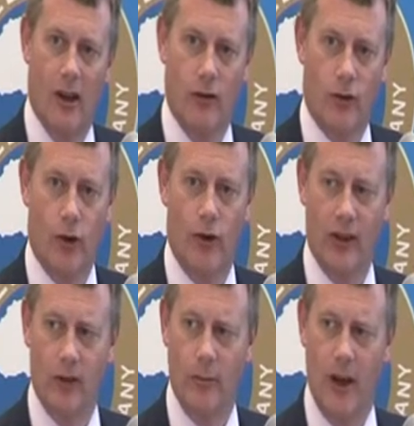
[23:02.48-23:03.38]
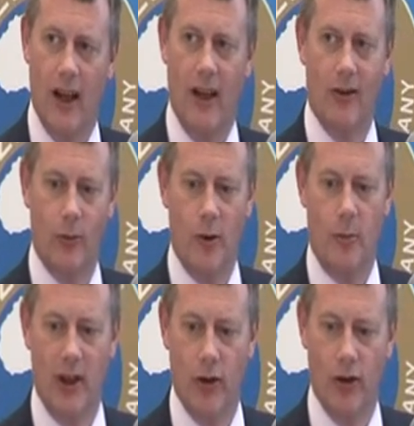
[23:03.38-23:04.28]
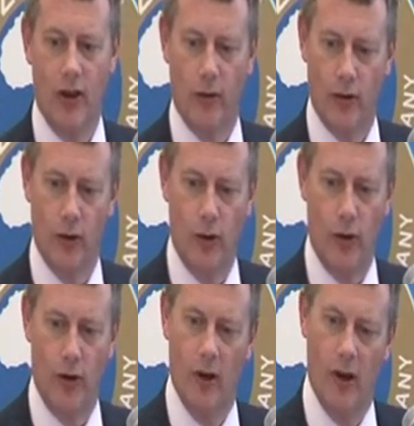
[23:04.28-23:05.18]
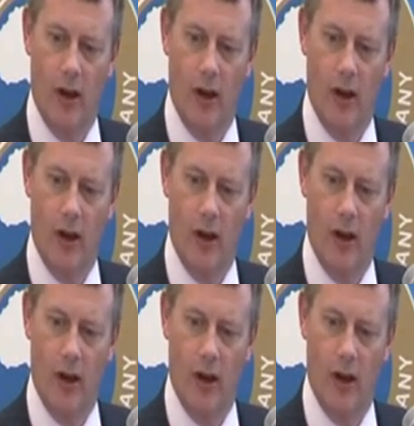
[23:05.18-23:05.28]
drawings and plans will be on the offshore